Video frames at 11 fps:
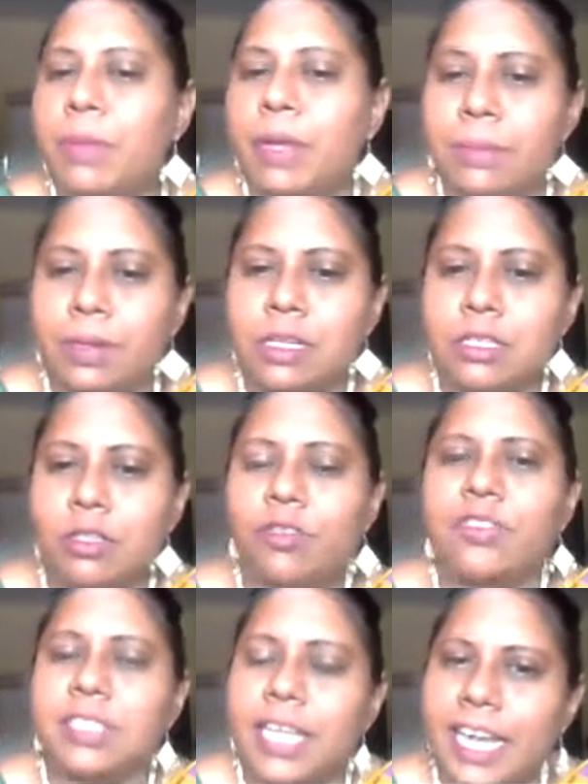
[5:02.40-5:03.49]
members of
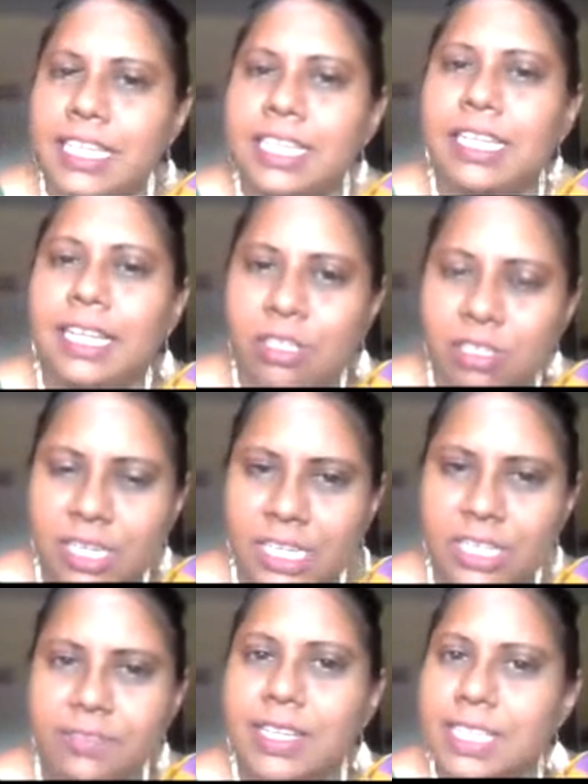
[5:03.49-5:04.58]
State
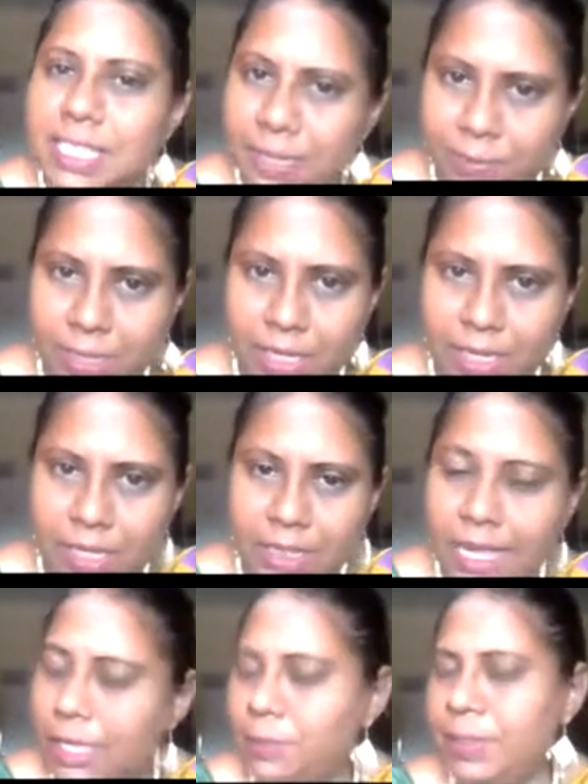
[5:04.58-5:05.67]
Legislative Assembly.
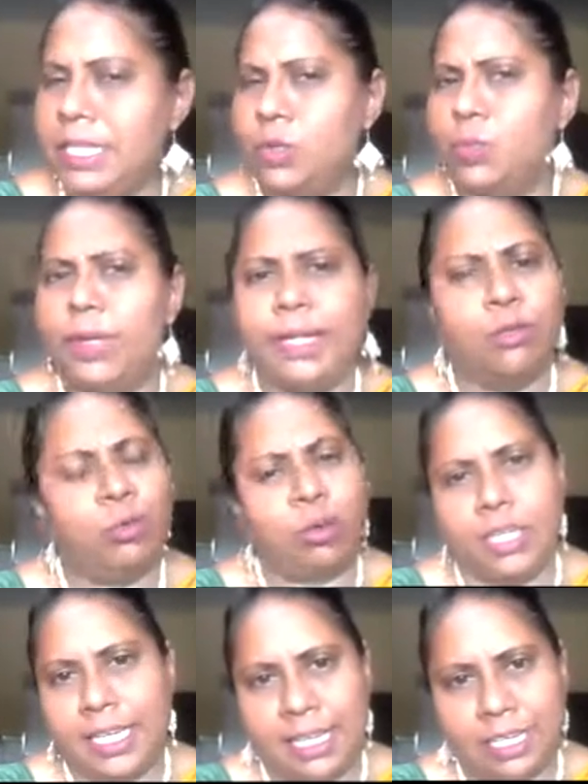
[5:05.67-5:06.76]
That means we do not
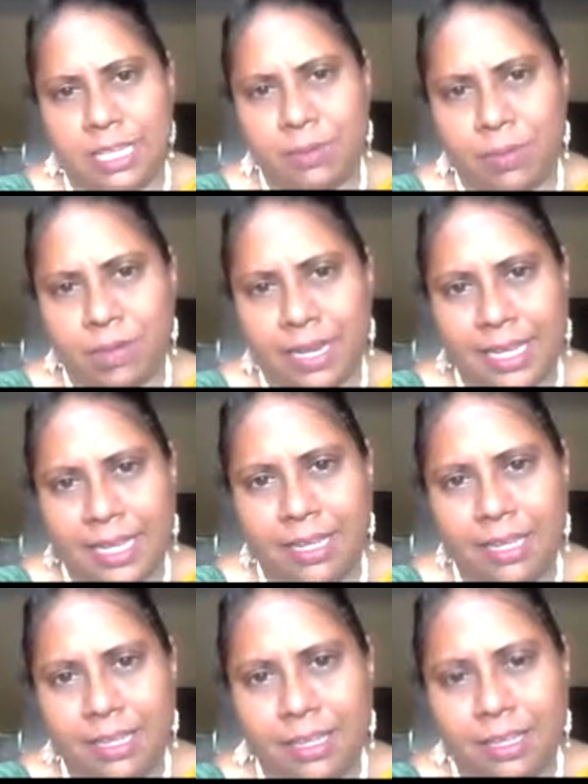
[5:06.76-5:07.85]
elect them directly.
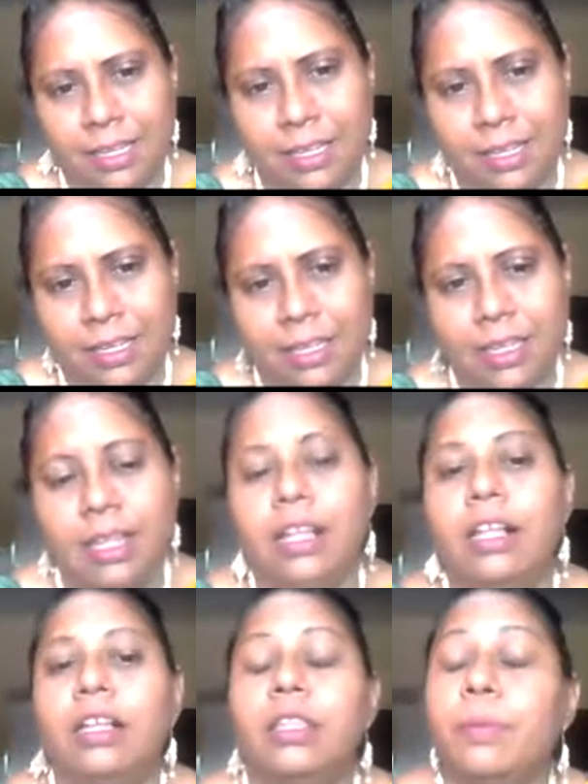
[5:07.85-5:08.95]

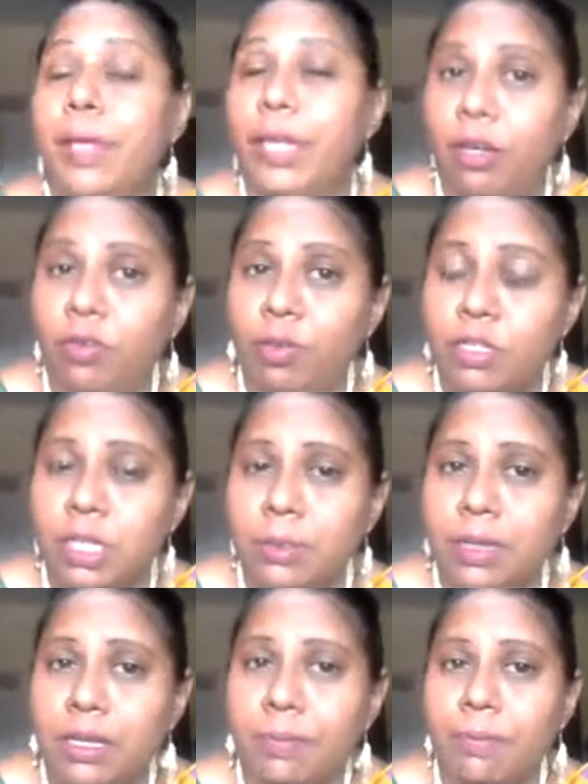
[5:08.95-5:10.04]
The period of Lok
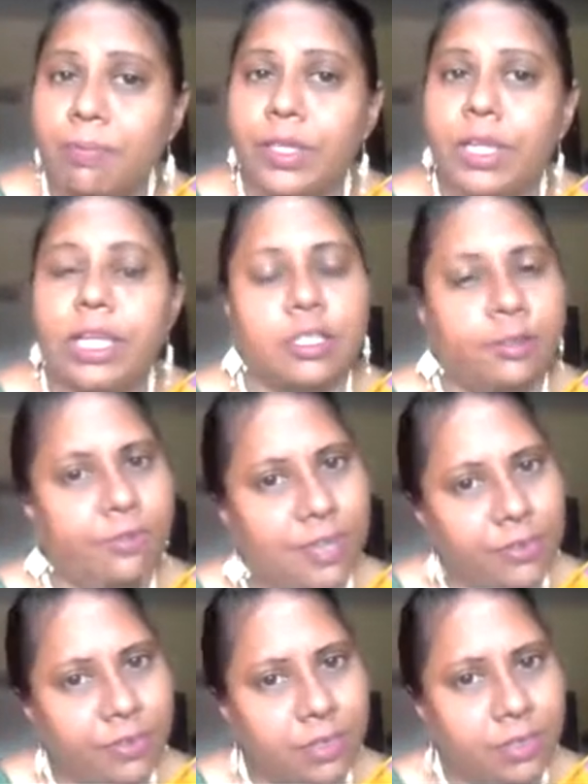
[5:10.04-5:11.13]
Sabha is of
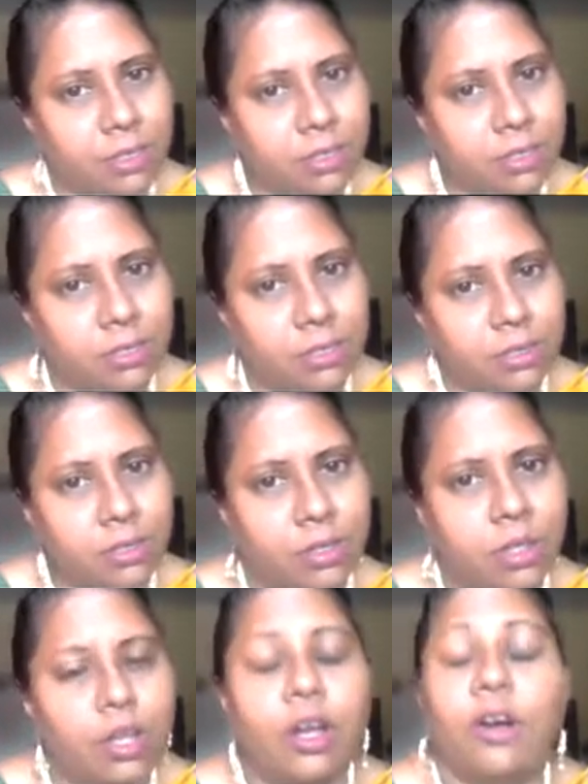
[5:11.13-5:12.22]
5 years,
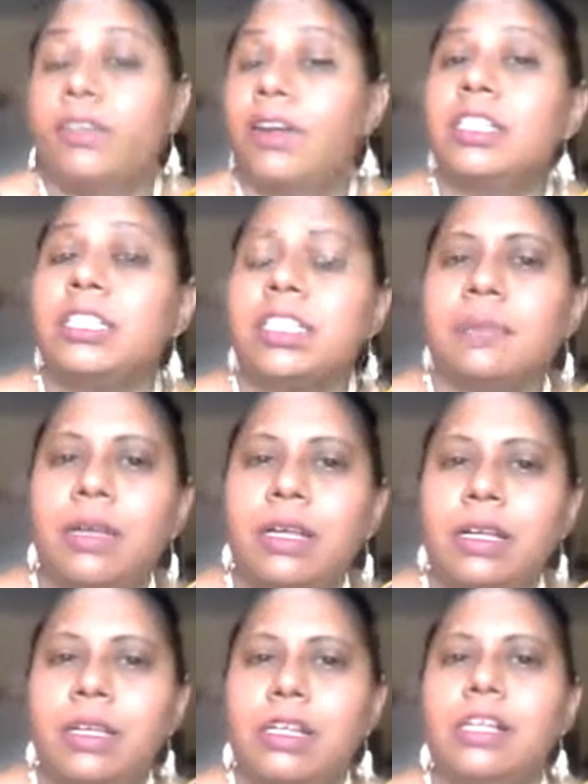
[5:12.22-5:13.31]
of Rajya Sabha
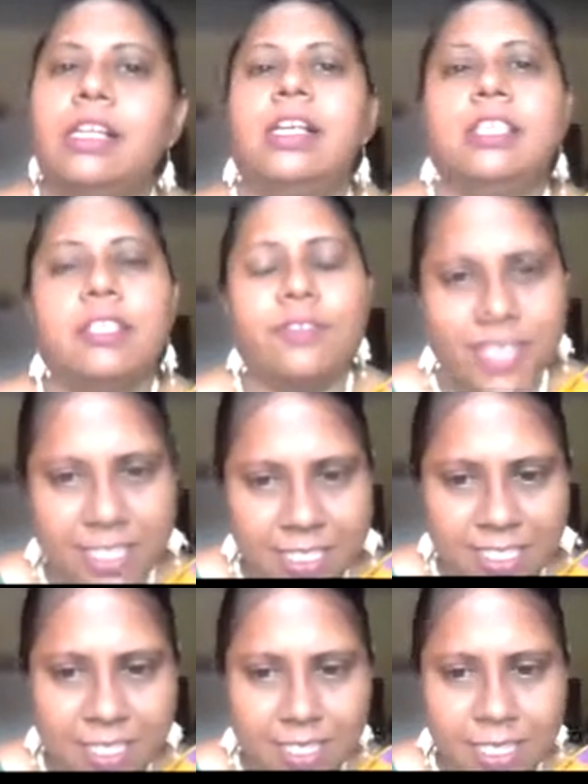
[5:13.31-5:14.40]
is of 6
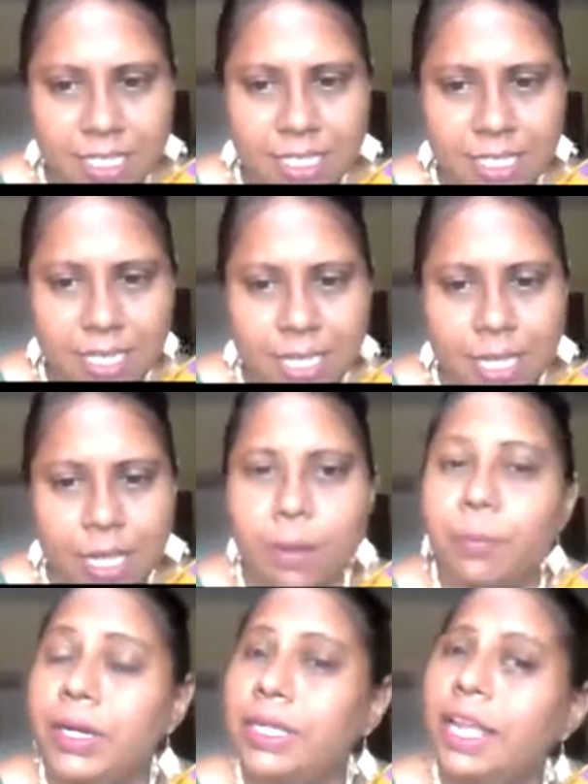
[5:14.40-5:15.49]
years,
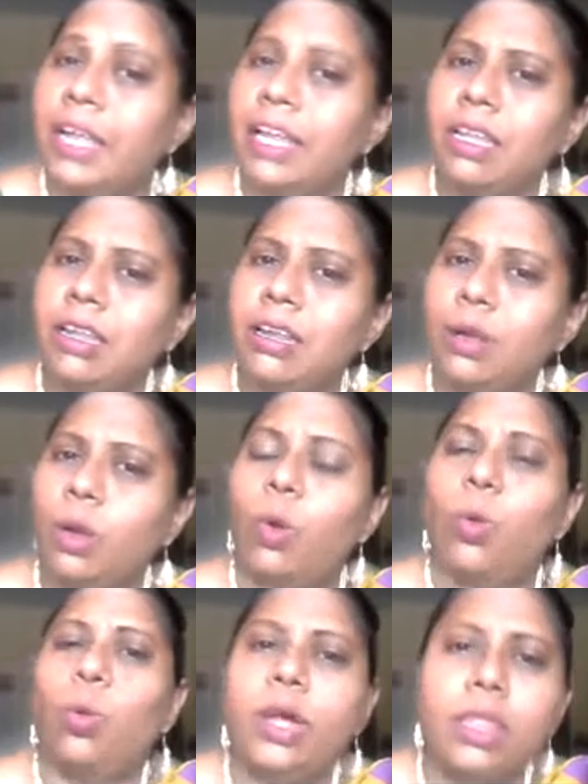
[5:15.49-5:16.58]
but then
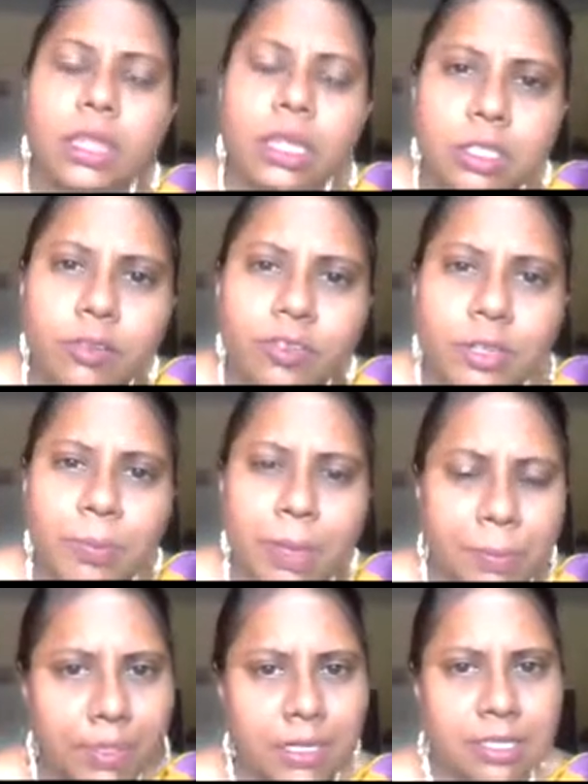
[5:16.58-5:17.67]
one third of its
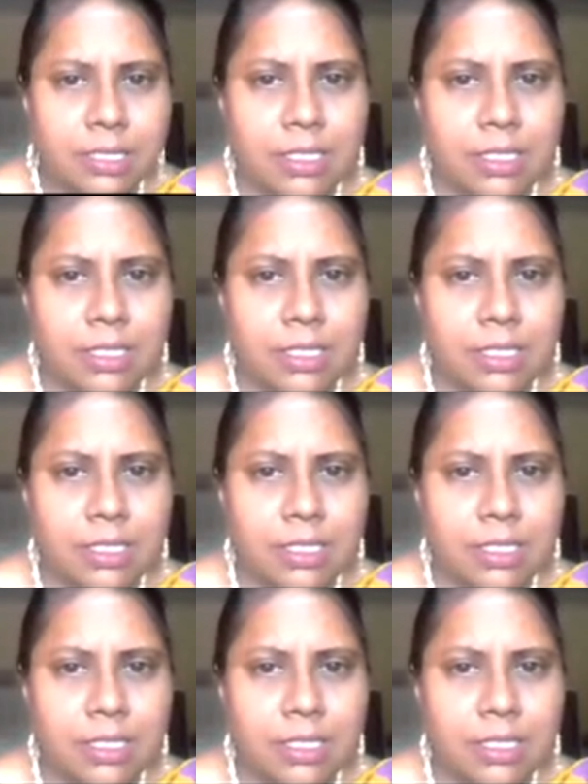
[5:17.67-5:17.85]
members